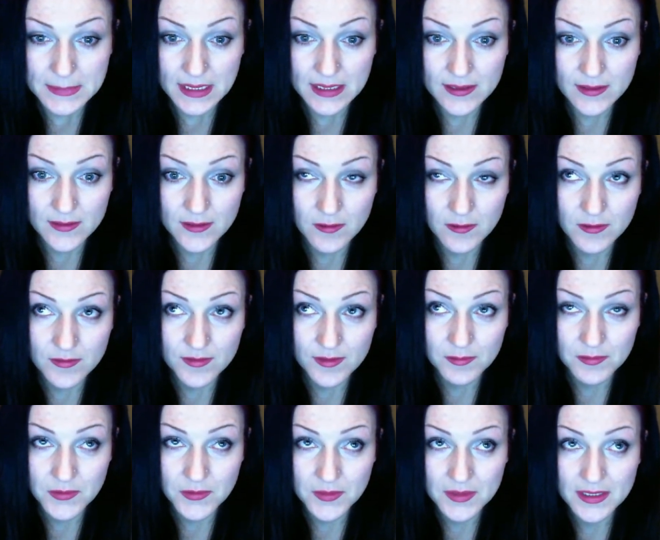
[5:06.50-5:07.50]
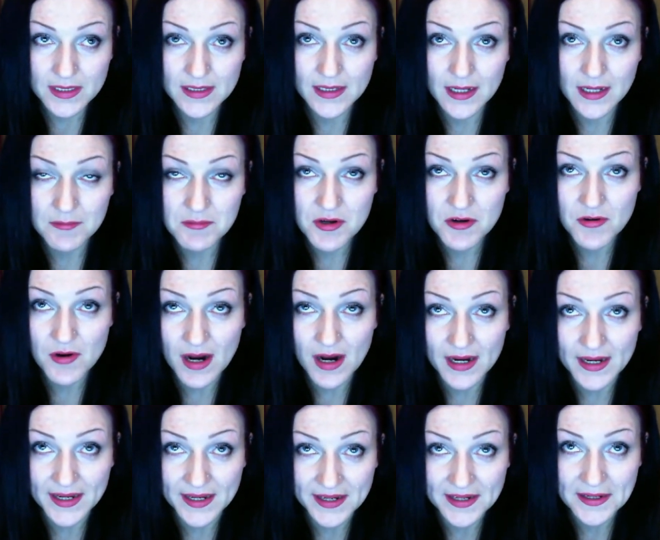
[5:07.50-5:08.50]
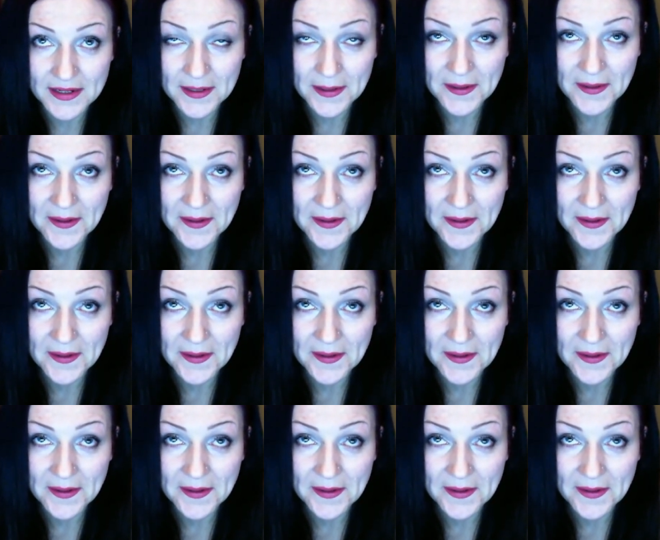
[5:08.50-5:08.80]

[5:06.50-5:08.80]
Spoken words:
I don't know if I'm doing it. I'm crying.